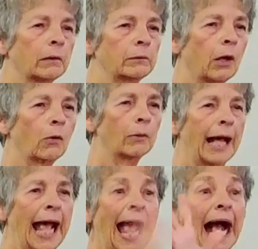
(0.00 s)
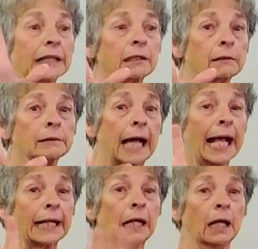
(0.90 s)
don't act
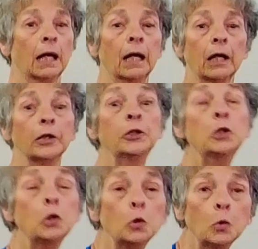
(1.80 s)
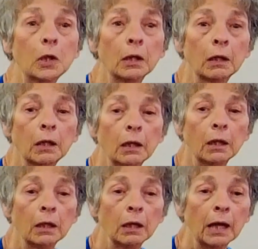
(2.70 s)
like you
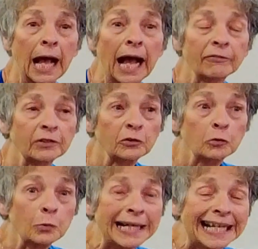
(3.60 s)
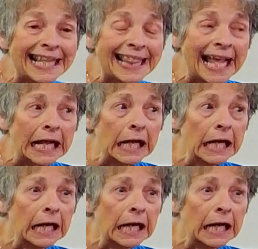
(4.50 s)
have to do anything.